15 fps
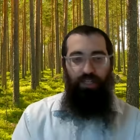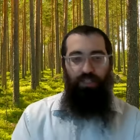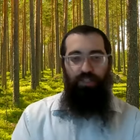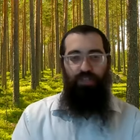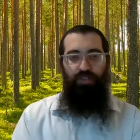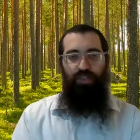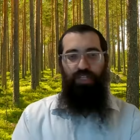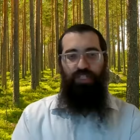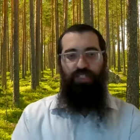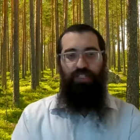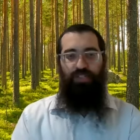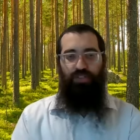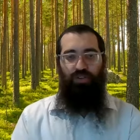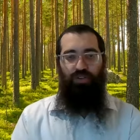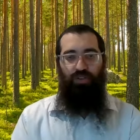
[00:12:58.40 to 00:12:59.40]
So this
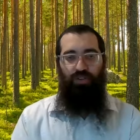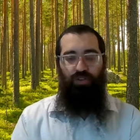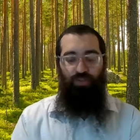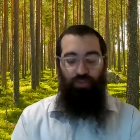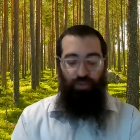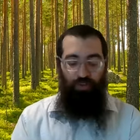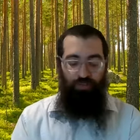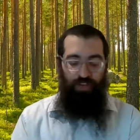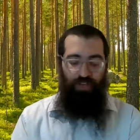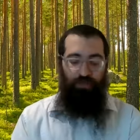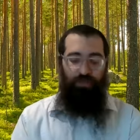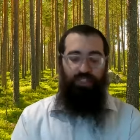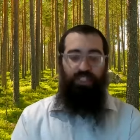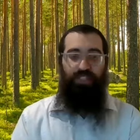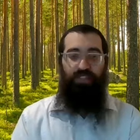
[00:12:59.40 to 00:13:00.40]
is all Reuven,
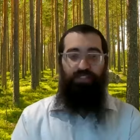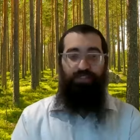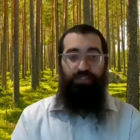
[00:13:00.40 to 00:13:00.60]
which is the